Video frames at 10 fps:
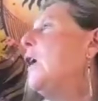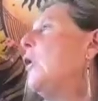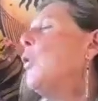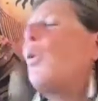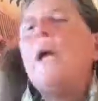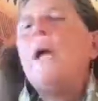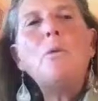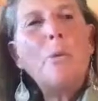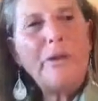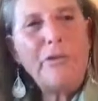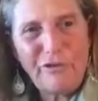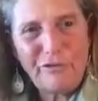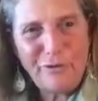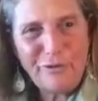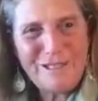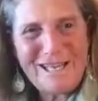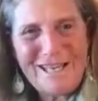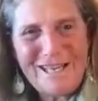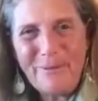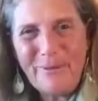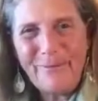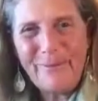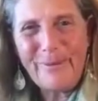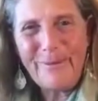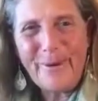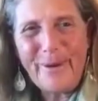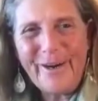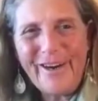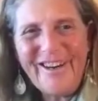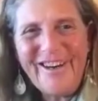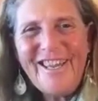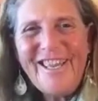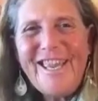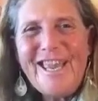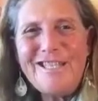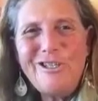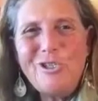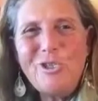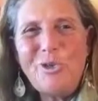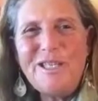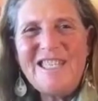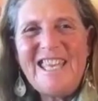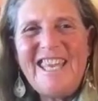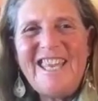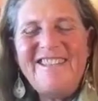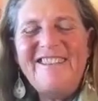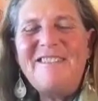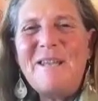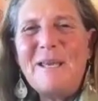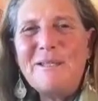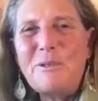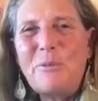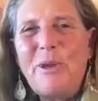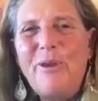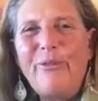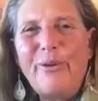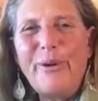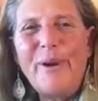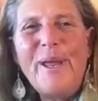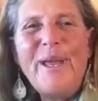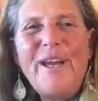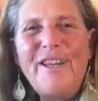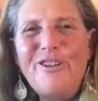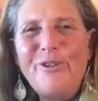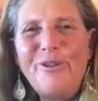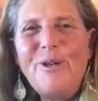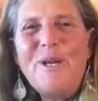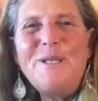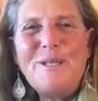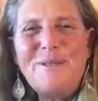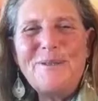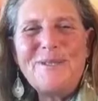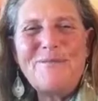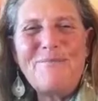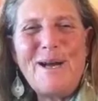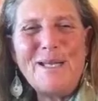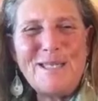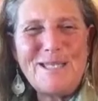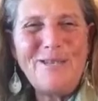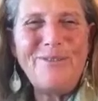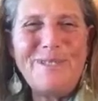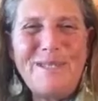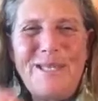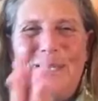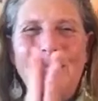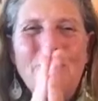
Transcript: great rest of your day wherever you are, and to join us again next week for another dose of positivity.